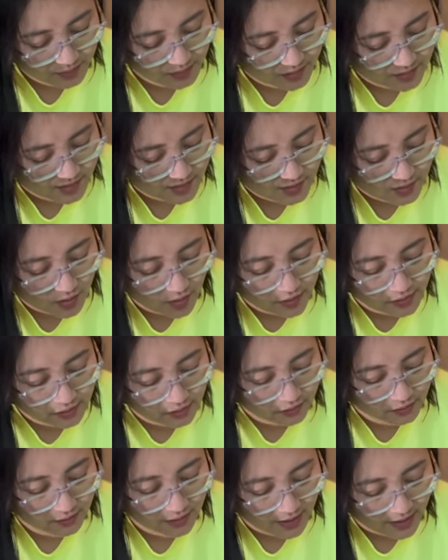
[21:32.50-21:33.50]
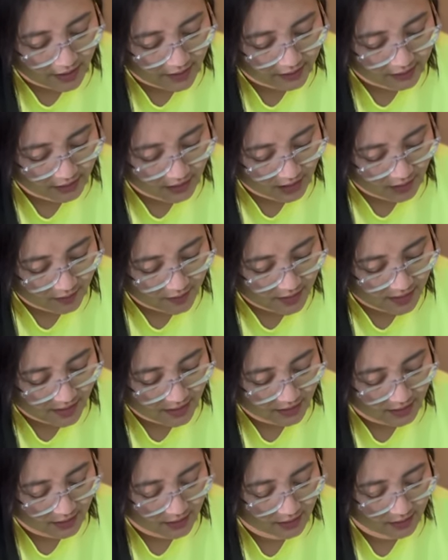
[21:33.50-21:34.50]
Because I saw it online and I was
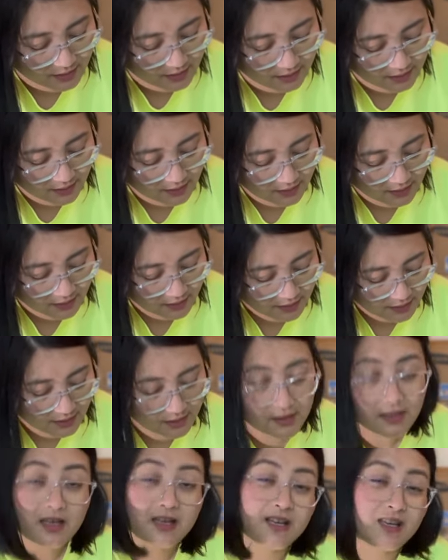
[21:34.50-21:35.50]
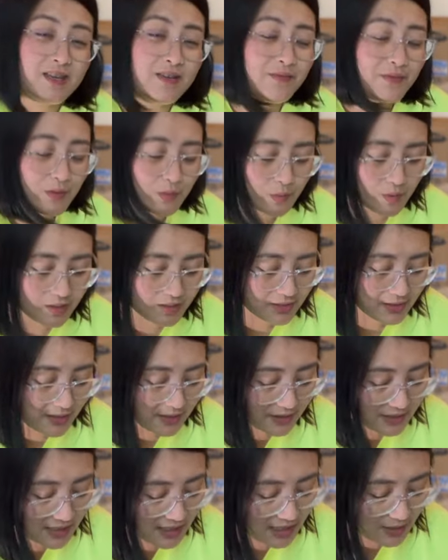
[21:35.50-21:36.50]
like, if I want it,
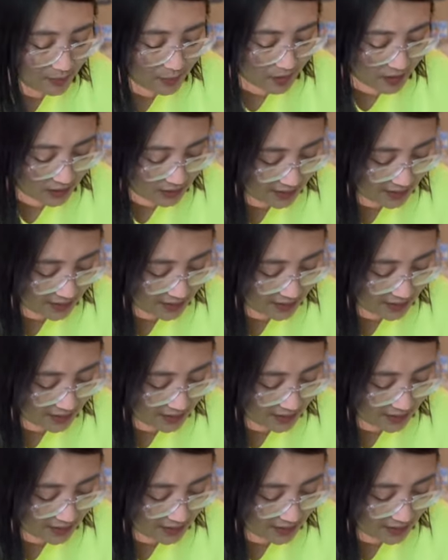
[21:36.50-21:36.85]
I'll keep